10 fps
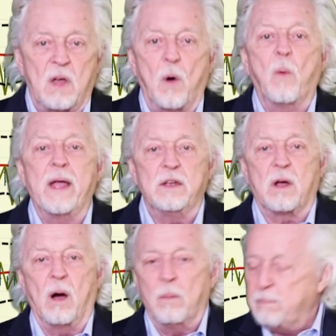Away you
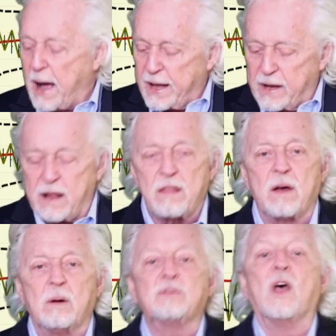go. Buy any of
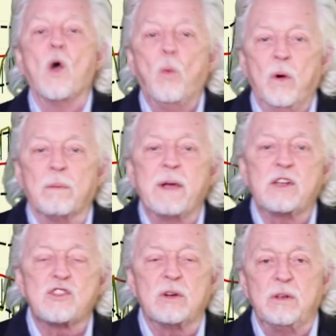those. We'll make
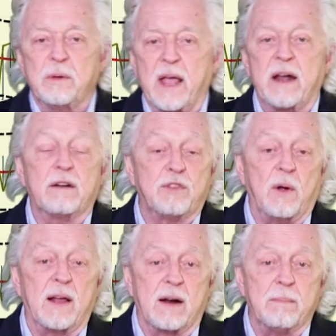sure you get it if you're
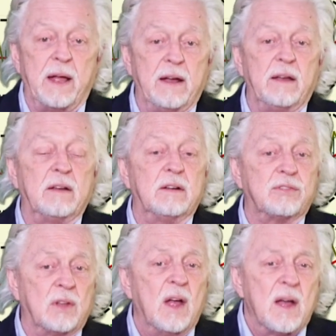on our mailing list.